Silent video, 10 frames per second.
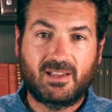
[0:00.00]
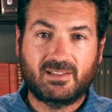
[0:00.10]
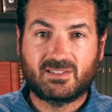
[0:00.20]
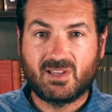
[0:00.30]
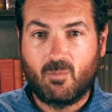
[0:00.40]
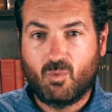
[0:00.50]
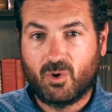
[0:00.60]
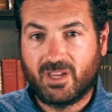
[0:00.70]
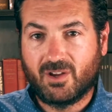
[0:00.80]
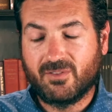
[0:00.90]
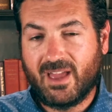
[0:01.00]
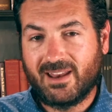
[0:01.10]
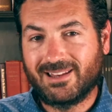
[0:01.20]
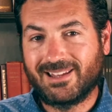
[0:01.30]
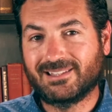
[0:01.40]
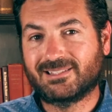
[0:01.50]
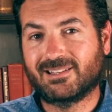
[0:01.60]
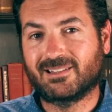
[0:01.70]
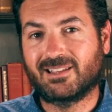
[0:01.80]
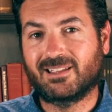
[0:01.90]
some will hear that and
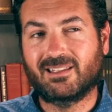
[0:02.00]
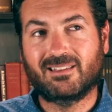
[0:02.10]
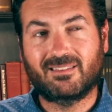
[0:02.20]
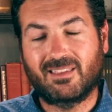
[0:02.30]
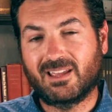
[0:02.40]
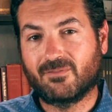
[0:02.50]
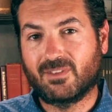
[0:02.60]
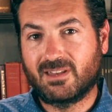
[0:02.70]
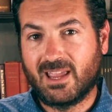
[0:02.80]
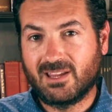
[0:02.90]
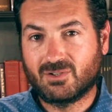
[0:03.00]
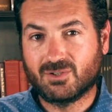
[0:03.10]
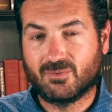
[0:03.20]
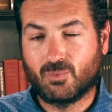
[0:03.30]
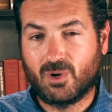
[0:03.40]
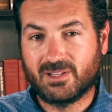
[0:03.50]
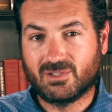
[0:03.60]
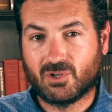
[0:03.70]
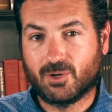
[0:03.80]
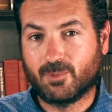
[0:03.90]
instantly think of the dangers of what is
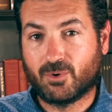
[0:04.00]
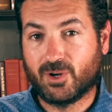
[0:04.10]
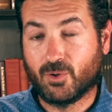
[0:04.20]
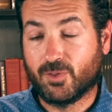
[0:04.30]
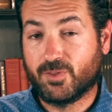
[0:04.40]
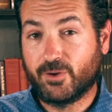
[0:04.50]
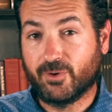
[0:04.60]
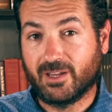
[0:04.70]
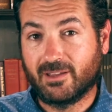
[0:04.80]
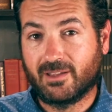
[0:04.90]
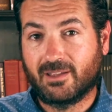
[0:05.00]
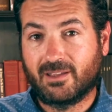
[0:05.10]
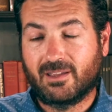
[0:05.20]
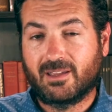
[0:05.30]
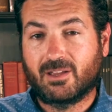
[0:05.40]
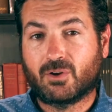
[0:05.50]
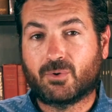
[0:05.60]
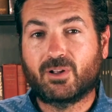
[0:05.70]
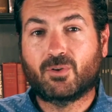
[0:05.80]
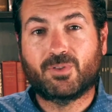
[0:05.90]
termed critical theory. Critical